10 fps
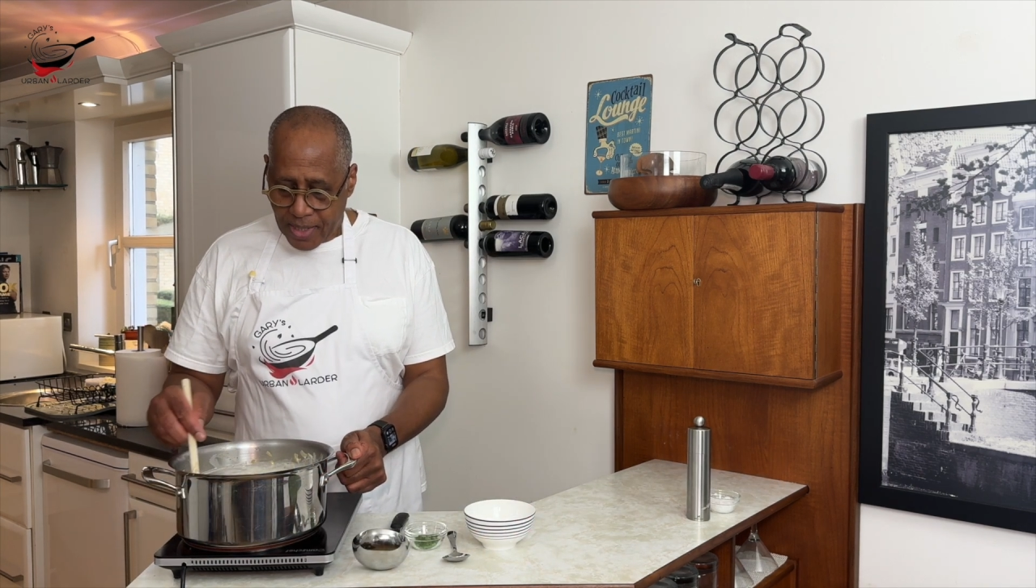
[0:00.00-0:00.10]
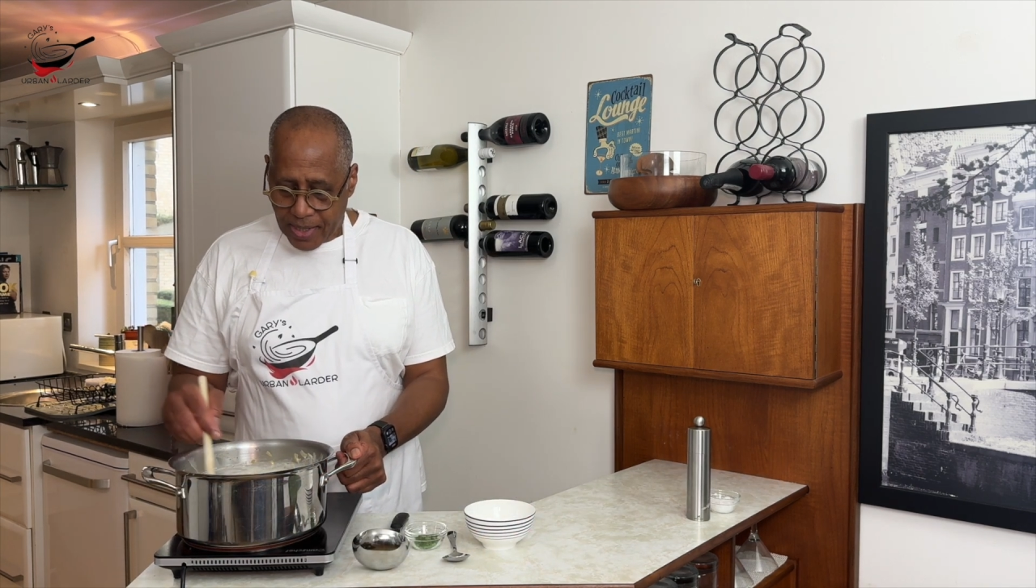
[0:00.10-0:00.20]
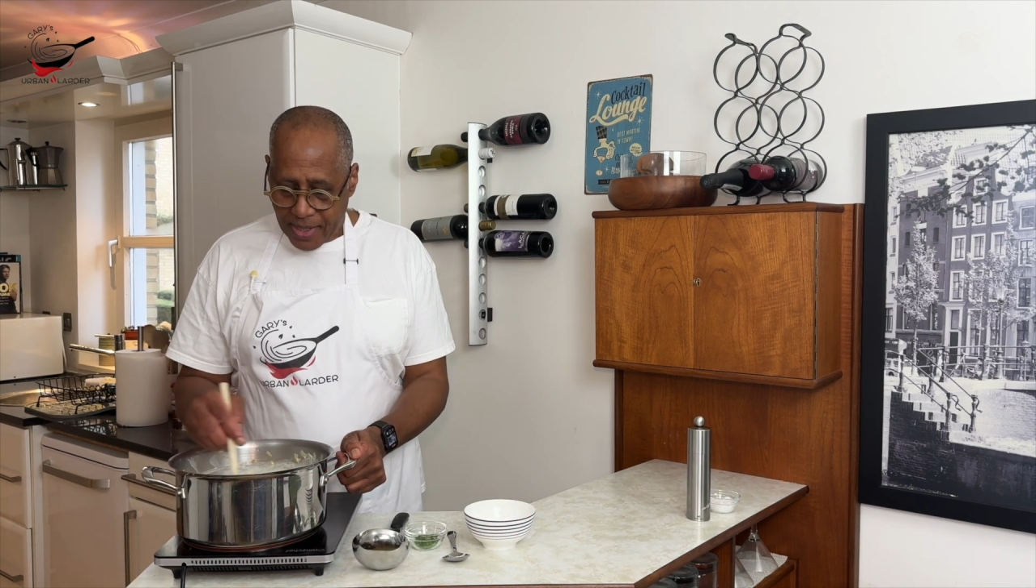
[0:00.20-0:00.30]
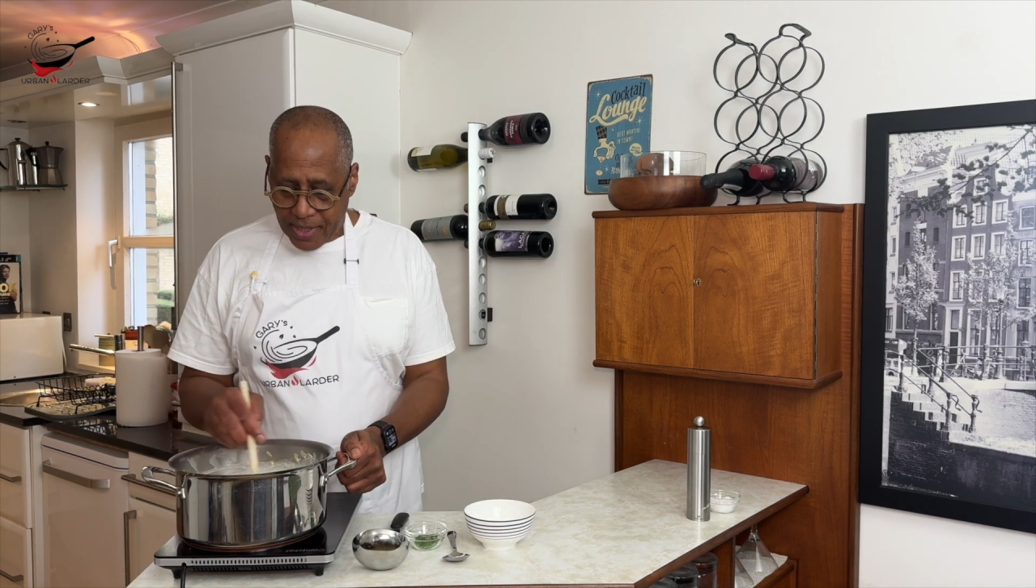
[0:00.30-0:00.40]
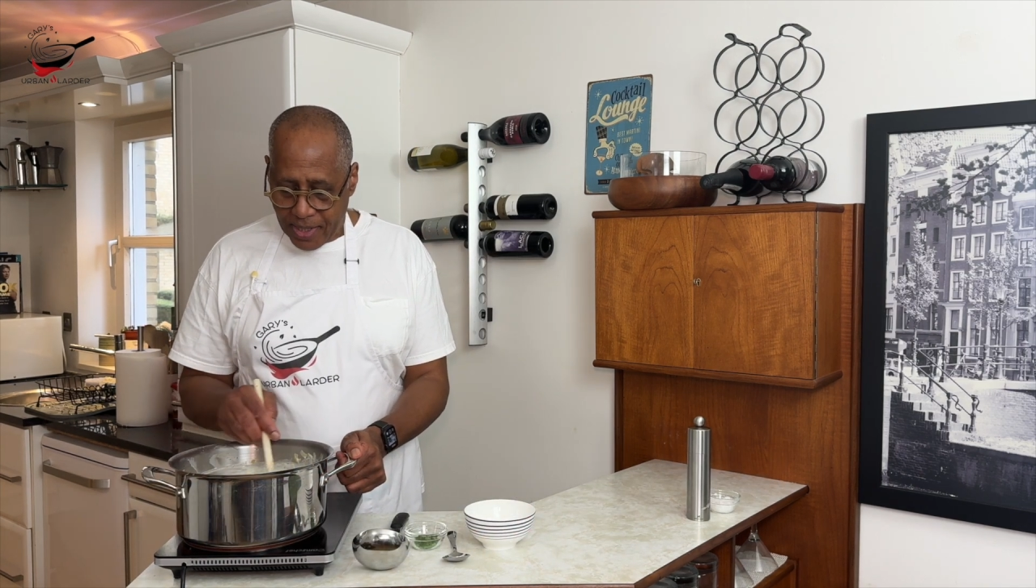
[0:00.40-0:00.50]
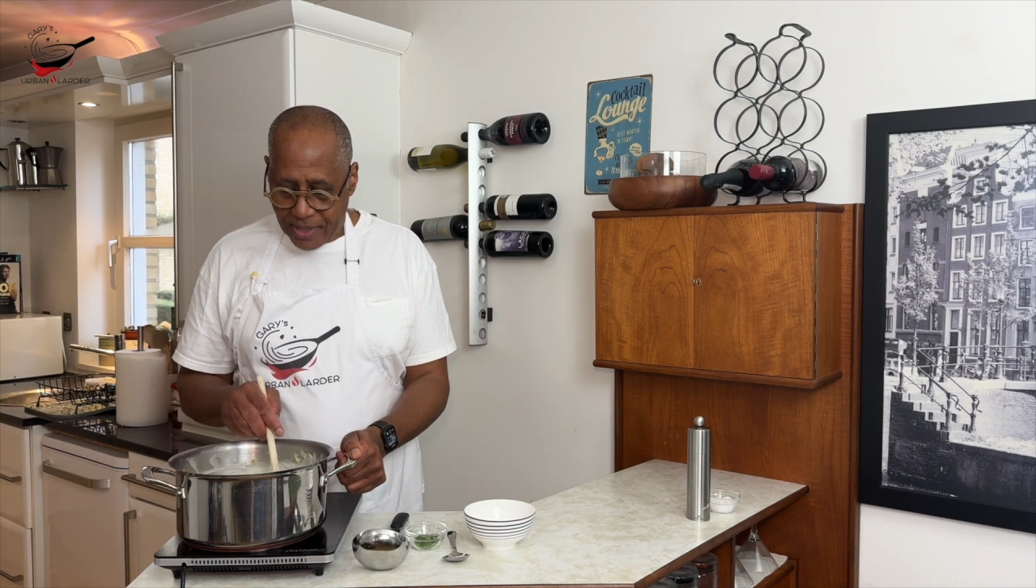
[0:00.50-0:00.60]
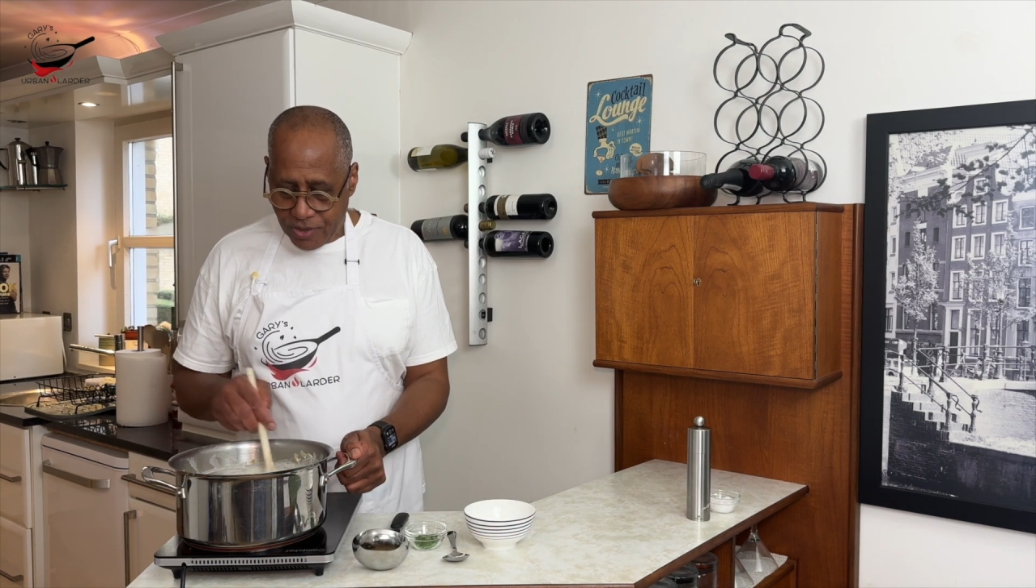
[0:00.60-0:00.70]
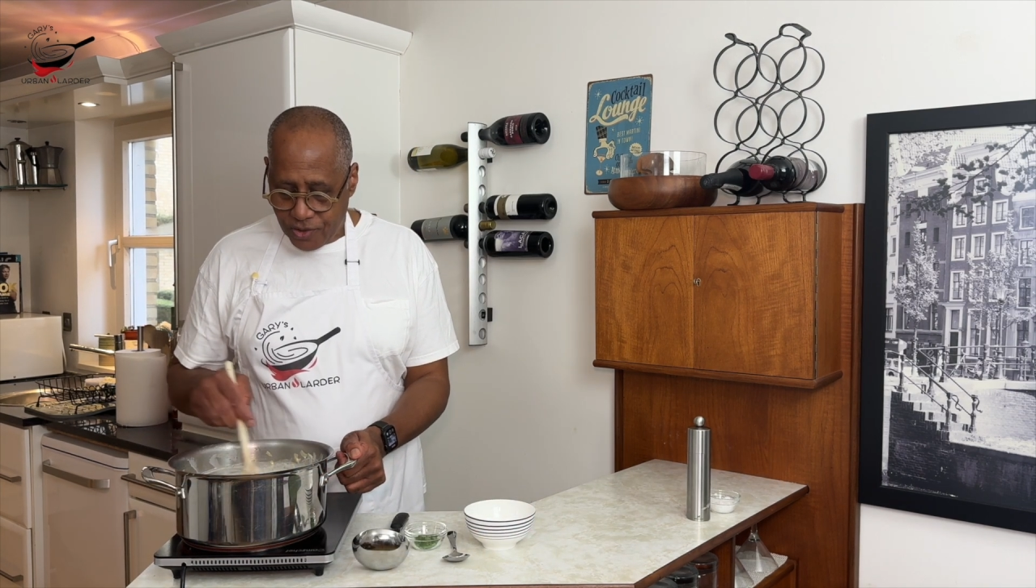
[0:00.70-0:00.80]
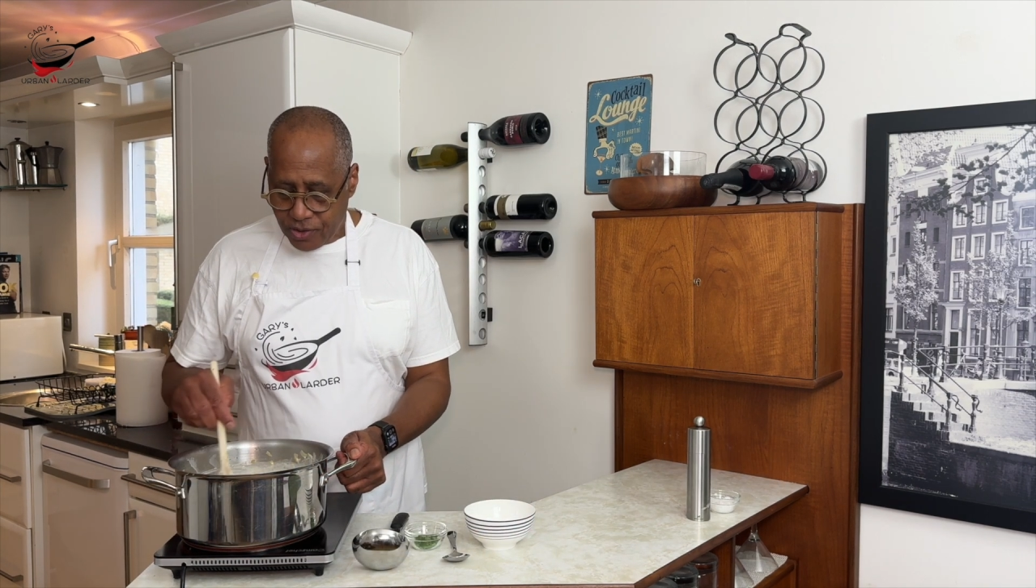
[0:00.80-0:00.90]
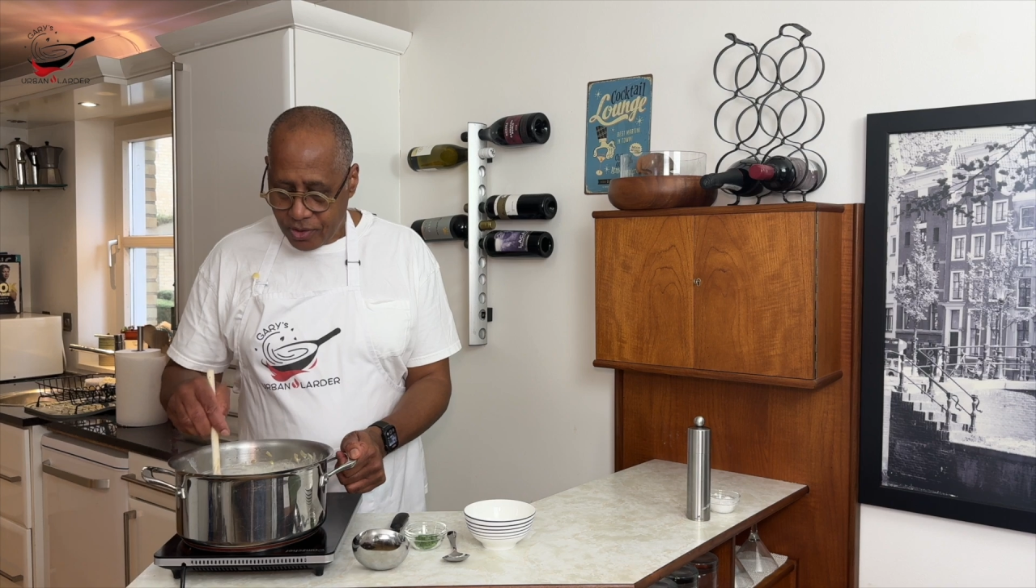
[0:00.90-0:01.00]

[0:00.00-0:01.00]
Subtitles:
and